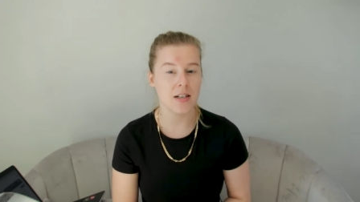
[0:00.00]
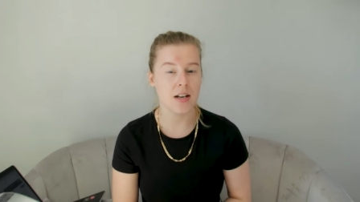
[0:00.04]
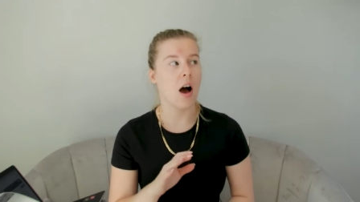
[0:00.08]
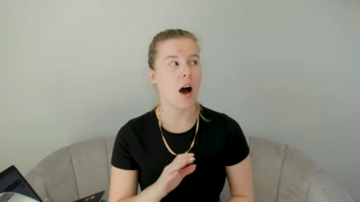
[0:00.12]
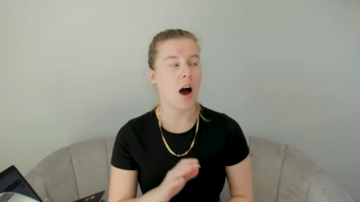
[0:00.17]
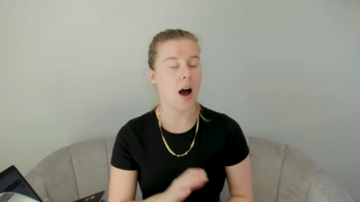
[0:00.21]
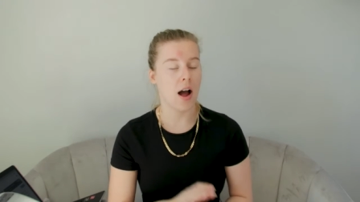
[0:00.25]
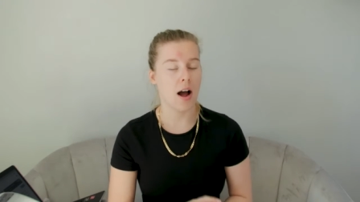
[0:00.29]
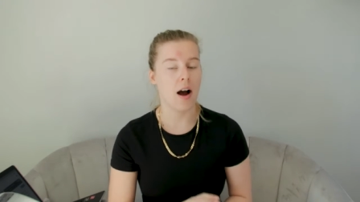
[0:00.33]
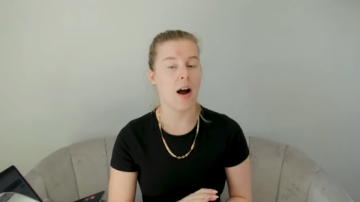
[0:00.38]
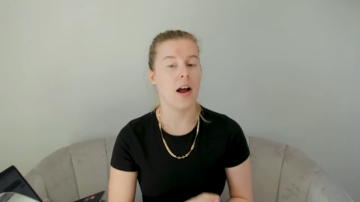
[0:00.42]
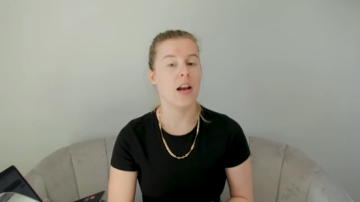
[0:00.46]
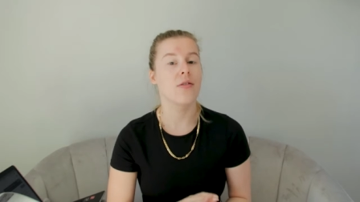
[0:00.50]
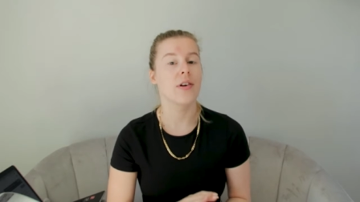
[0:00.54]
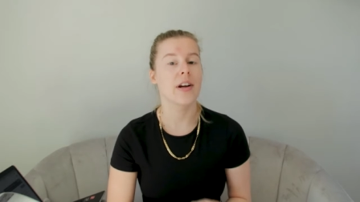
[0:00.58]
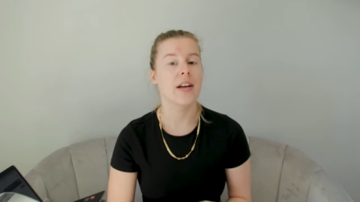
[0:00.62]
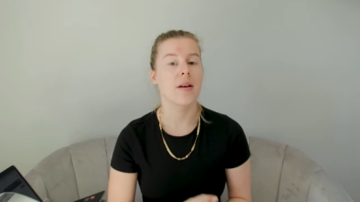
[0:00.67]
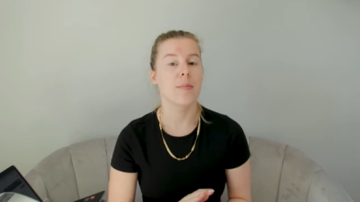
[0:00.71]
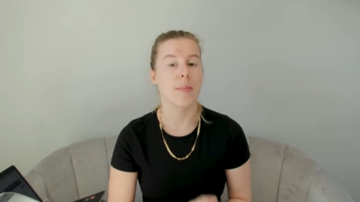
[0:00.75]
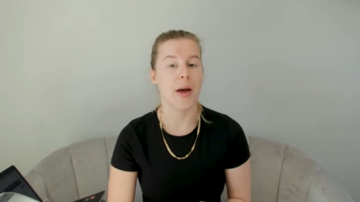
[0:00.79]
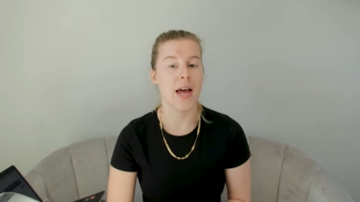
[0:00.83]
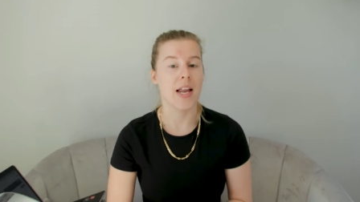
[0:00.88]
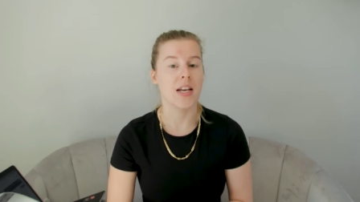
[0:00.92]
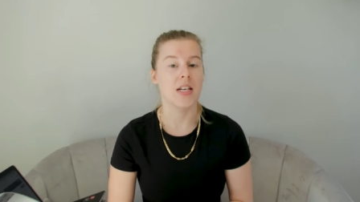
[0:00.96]
I highly
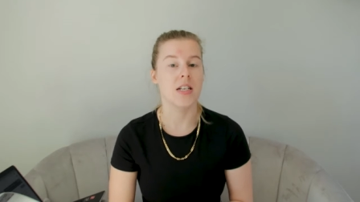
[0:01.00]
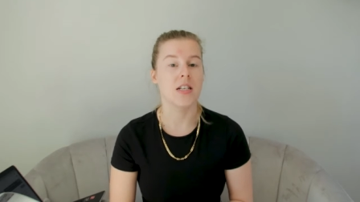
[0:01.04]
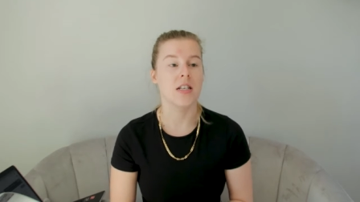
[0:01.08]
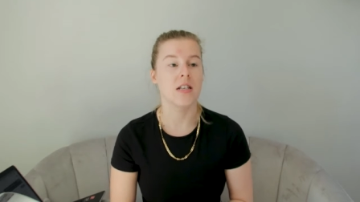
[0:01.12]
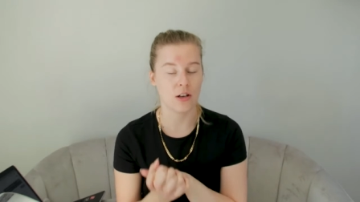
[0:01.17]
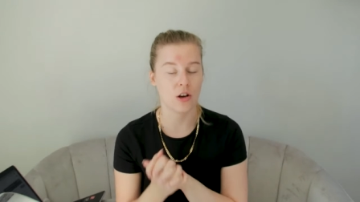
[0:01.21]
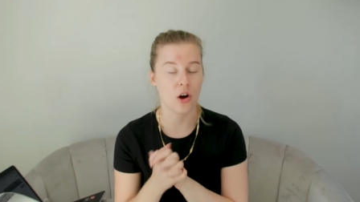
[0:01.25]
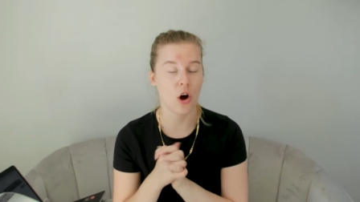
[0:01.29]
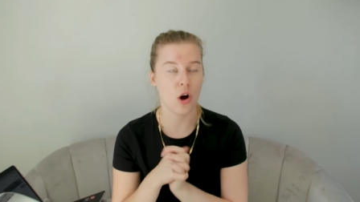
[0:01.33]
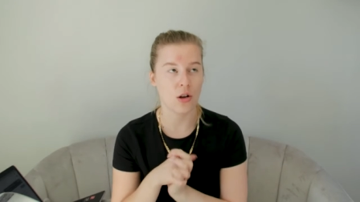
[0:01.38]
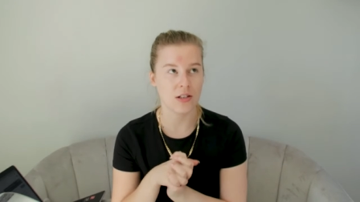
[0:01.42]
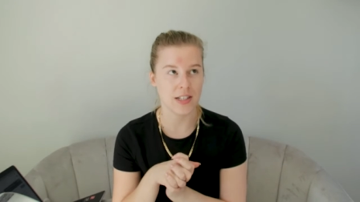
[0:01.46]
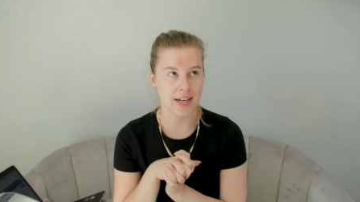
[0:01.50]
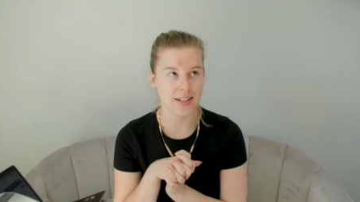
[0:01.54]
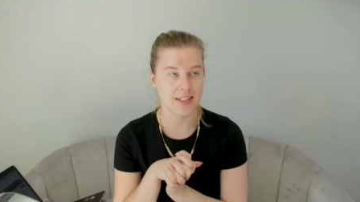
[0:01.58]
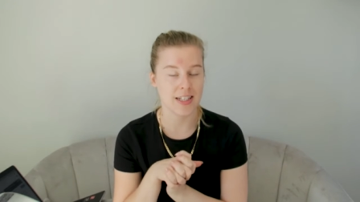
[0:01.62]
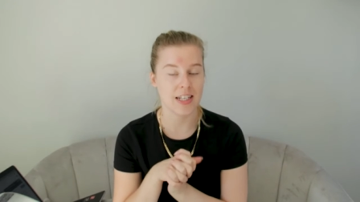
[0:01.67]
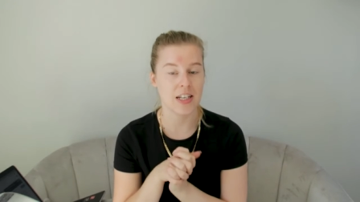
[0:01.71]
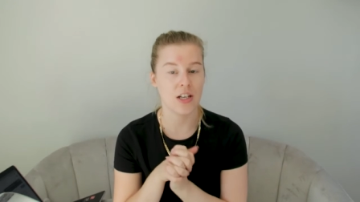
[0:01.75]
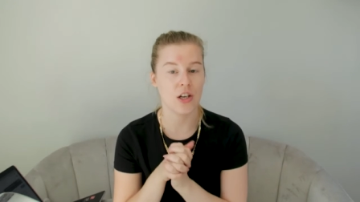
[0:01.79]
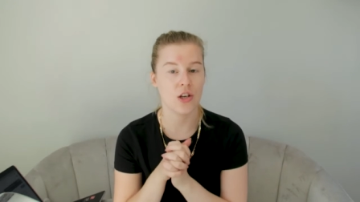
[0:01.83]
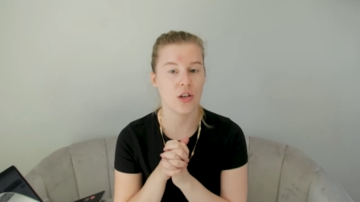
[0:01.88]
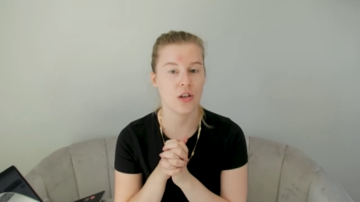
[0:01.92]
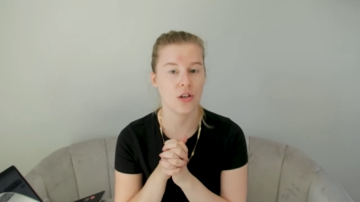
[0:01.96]
recommend
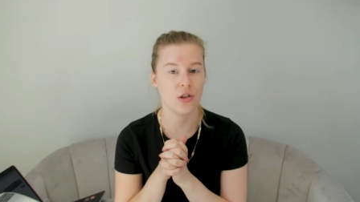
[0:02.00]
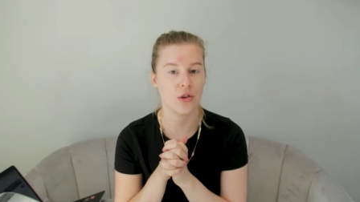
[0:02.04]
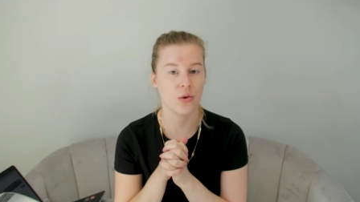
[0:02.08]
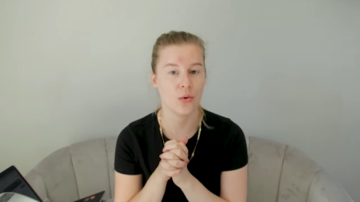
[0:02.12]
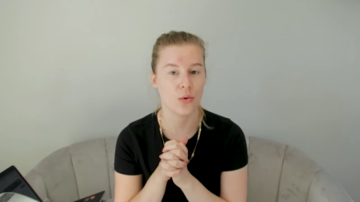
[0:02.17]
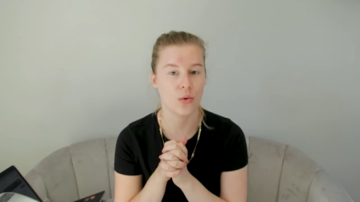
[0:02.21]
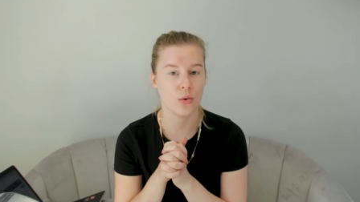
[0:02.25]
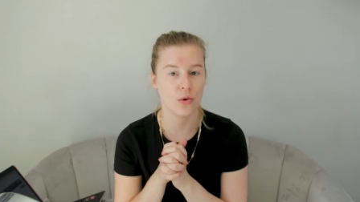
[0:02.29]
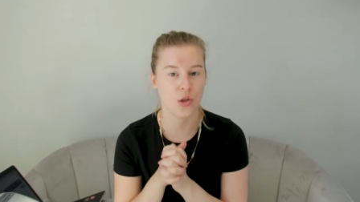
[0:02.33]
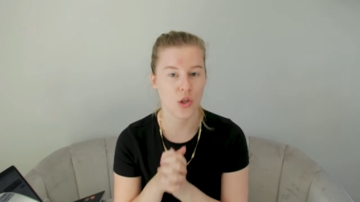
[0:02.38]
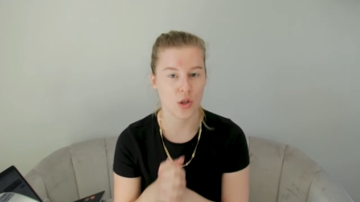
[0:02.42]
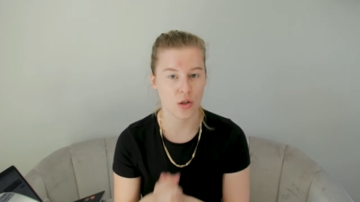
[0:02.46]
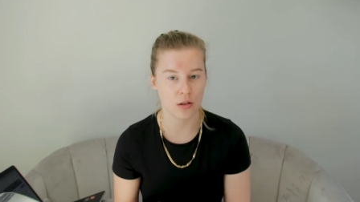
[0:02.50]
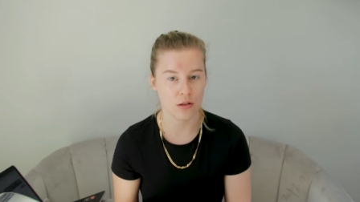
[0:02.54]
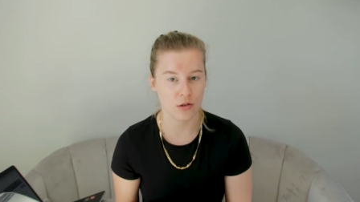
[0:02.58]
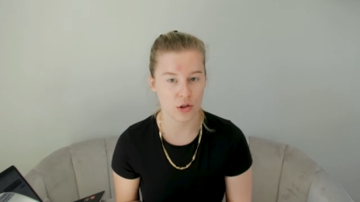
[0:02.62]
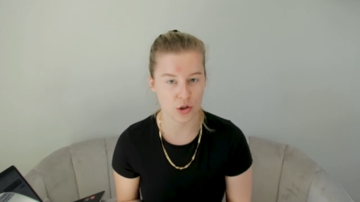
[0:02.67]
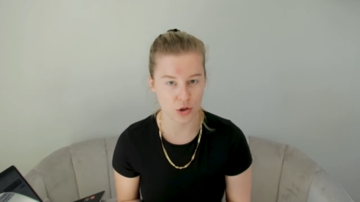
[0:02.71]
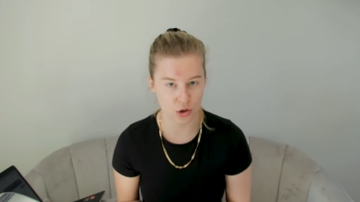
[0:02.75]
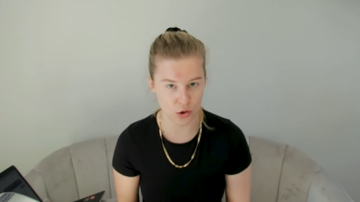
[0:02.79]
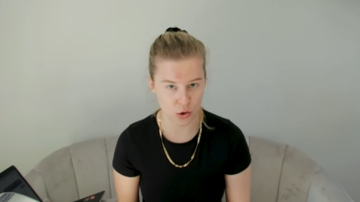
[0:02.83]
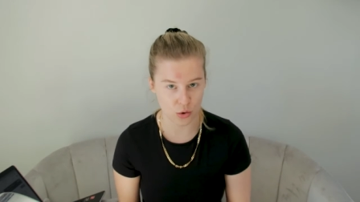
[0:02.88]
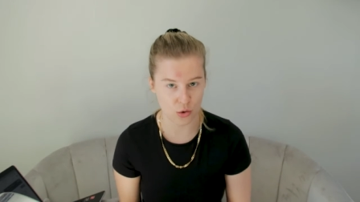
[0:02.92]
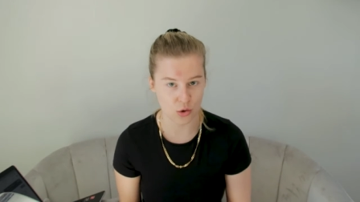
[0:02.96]
contacting your
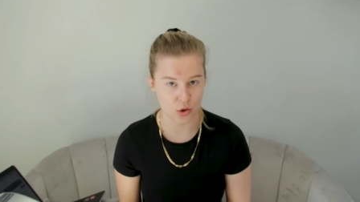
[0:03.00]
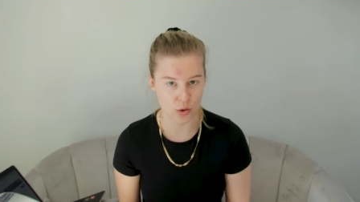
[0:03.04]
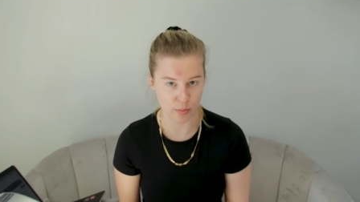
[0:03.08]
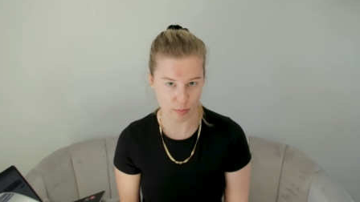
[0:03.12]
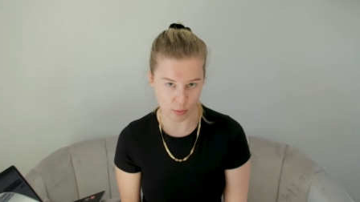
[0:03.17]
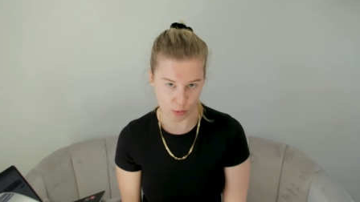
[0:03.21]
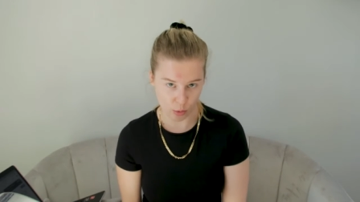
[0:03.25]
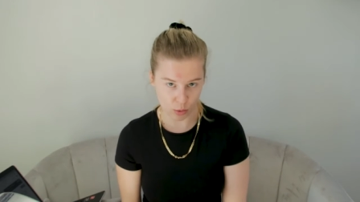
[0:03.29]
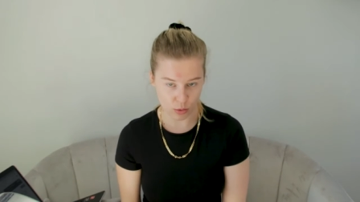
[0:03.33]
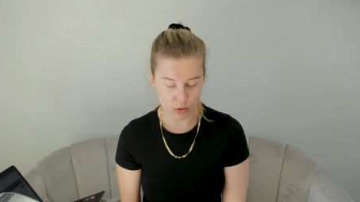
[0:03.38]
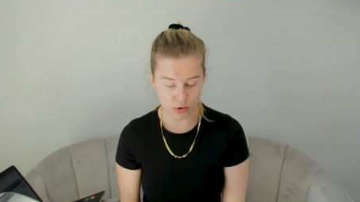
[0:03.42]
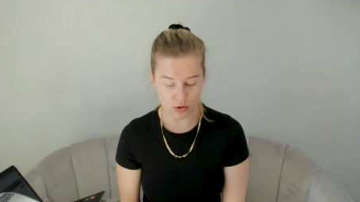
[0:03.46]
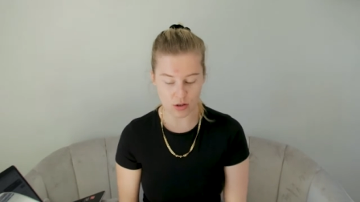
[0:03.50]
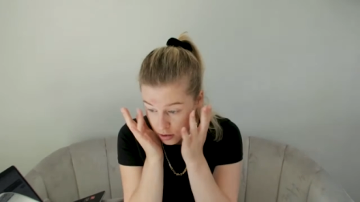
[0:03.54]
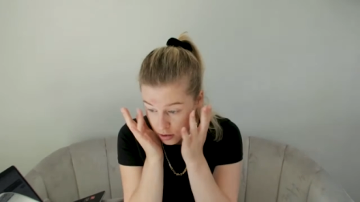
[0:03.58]
student support.